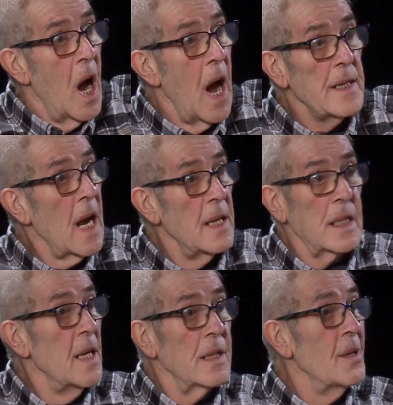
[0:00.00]
And
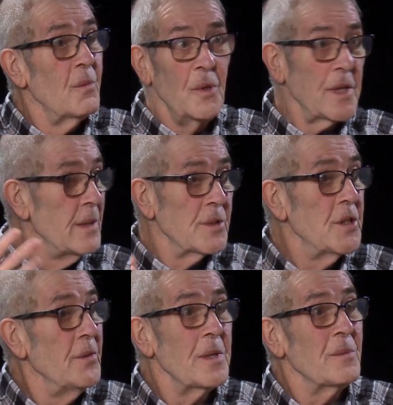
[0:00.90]
what they were
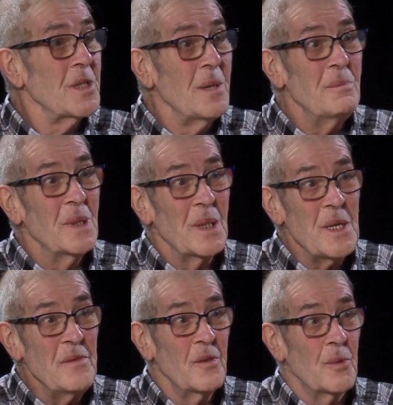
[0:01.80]
doing was unbelievable.